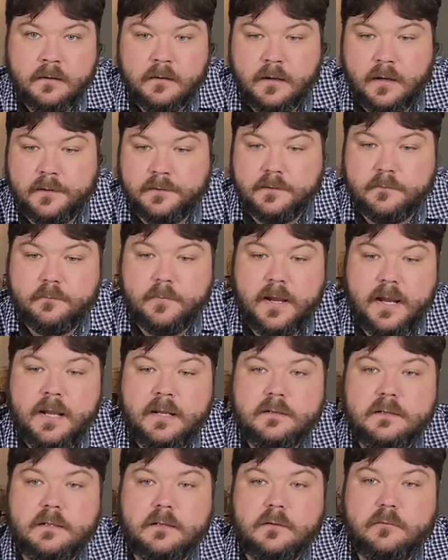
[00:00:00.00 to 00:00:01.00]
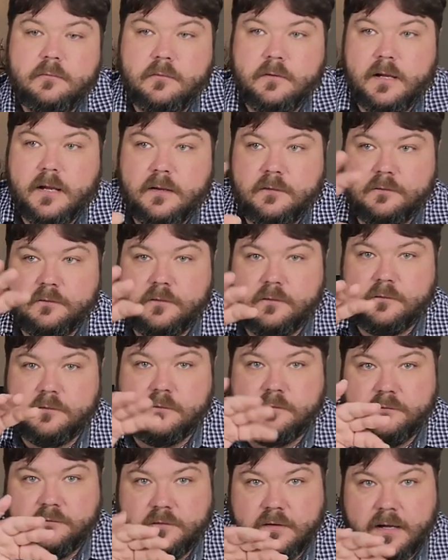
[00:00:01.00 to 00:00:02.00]
And the banding creates this
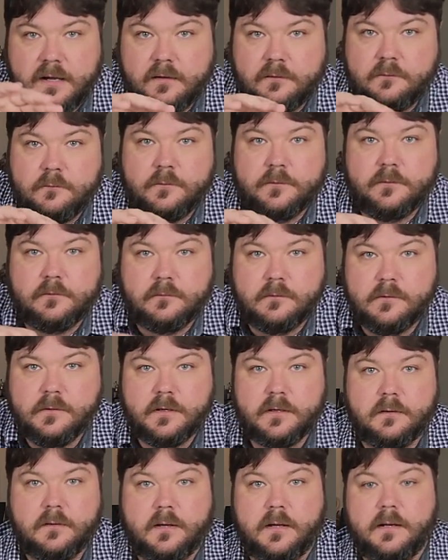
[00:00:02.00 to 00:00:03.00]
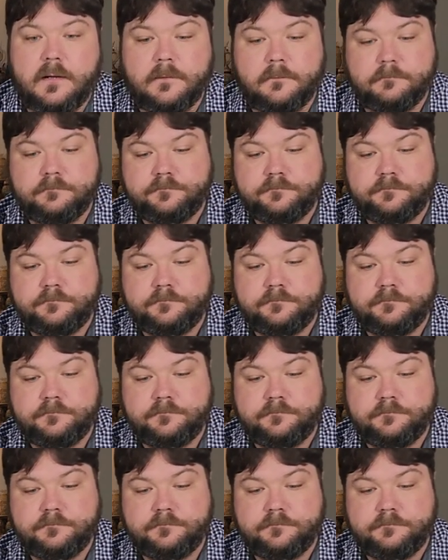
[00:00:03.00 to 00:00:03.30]
effect when you're looking at it